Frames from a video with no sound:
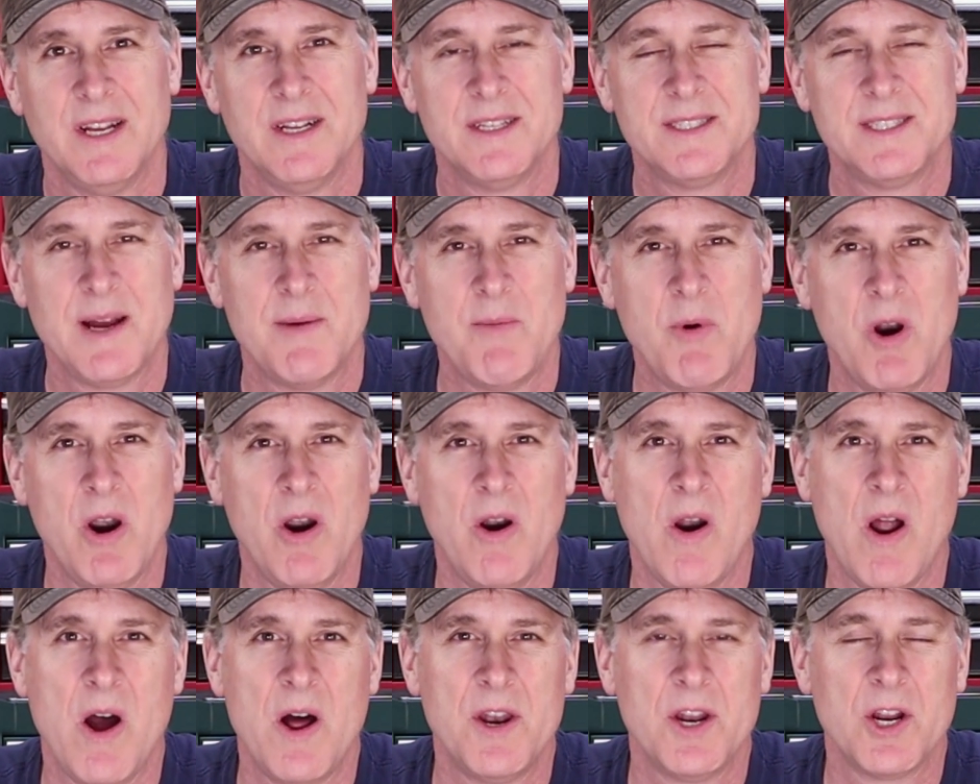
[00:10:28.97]

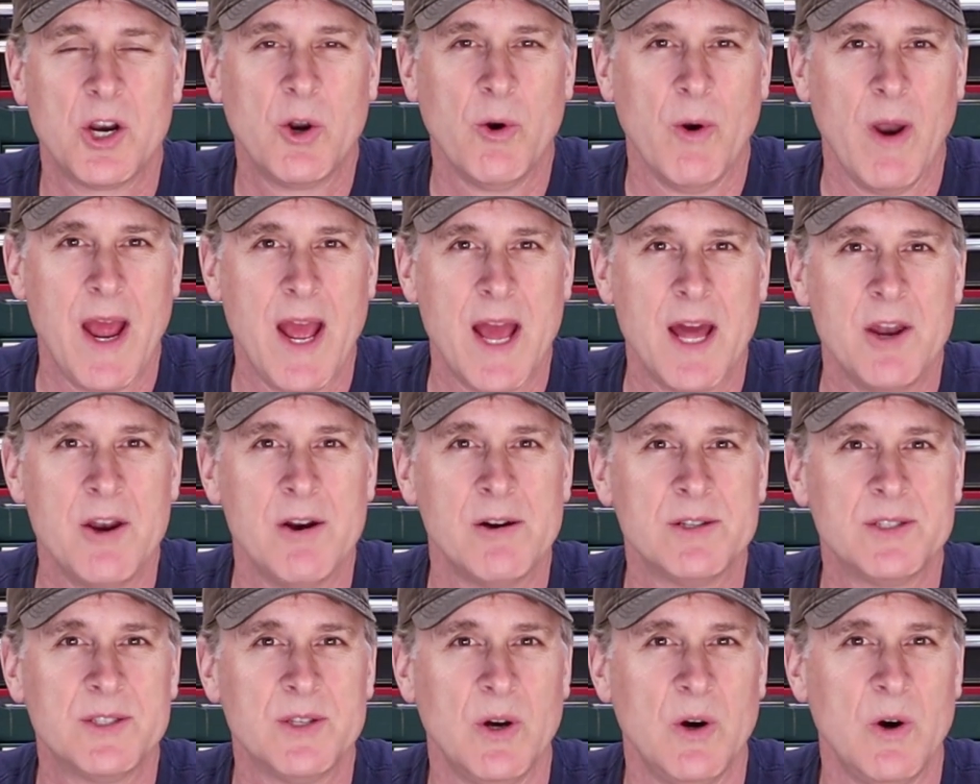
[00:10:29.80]
somewhere around $1,000
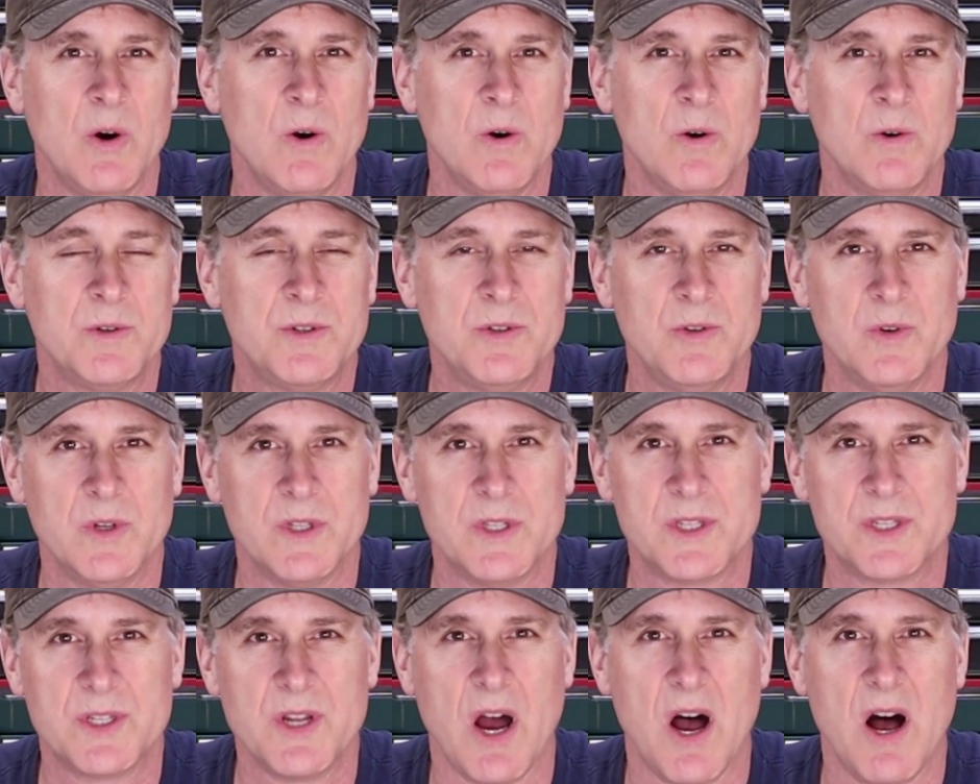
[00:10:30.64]
or so to
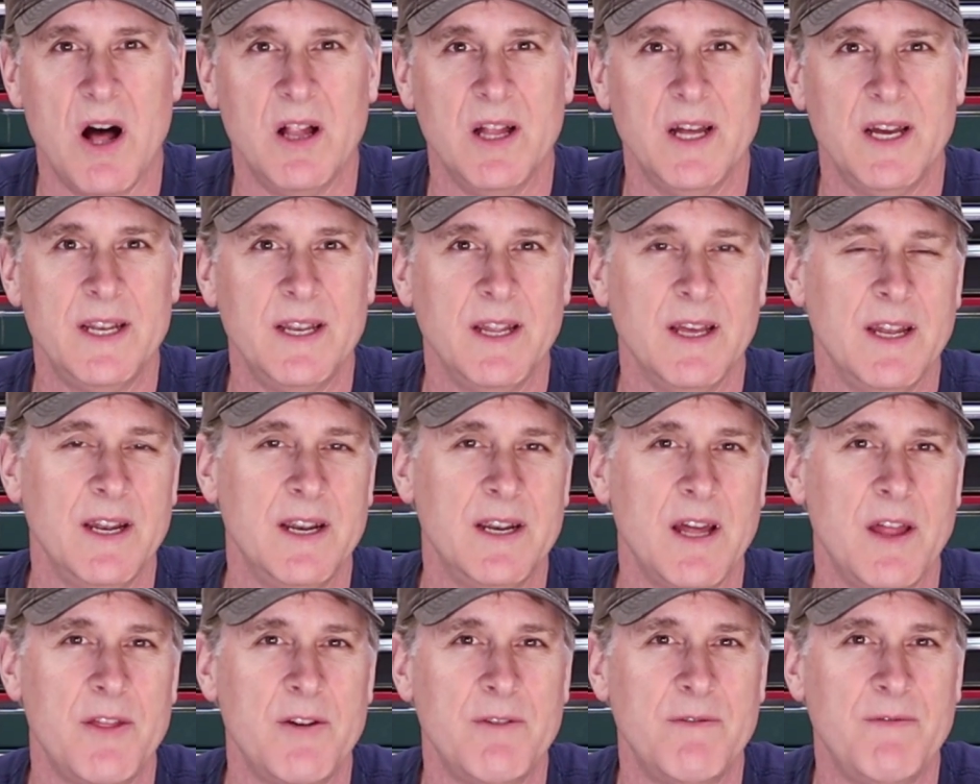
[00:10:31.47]
install it and
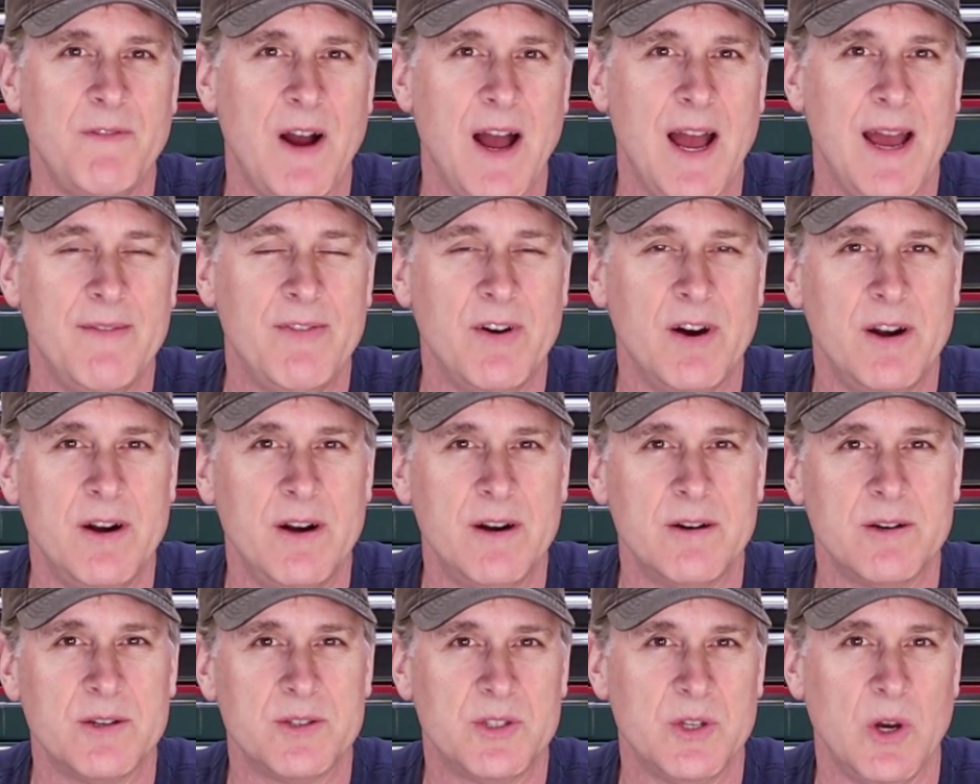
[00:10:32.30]
another
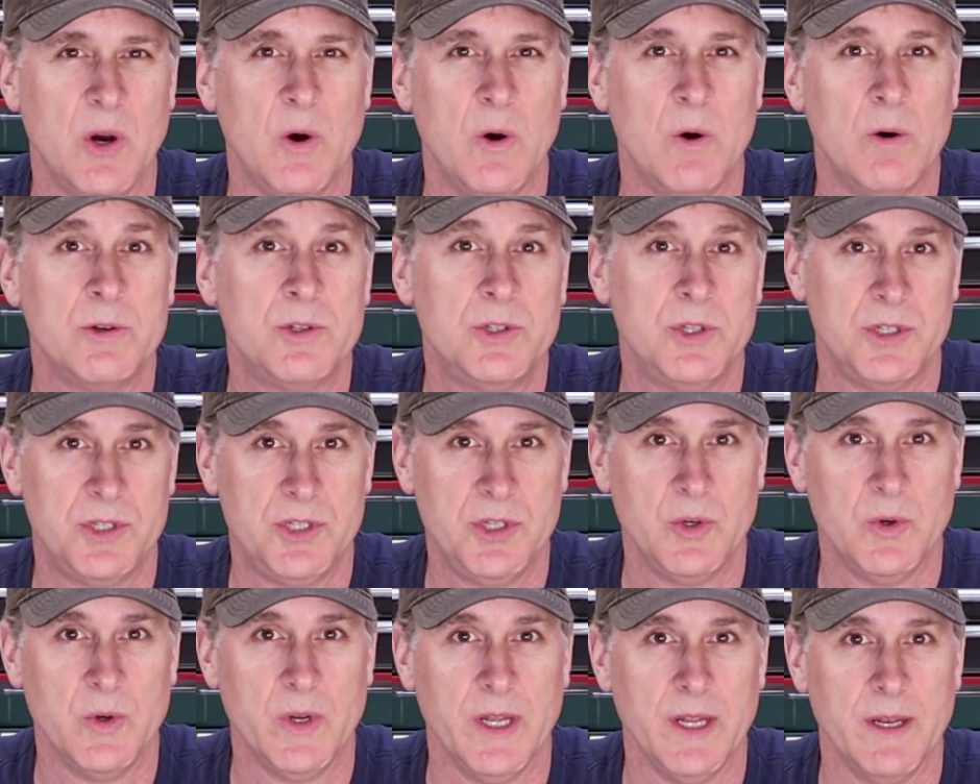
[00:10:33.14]
$500 or so to
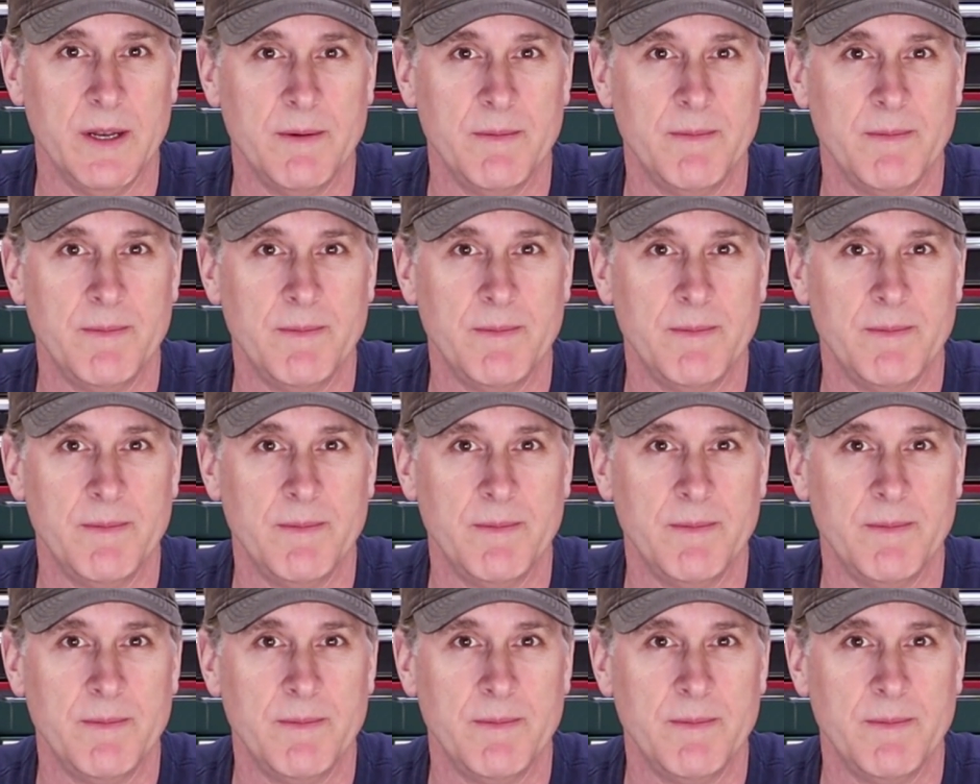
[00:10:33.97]
tune it.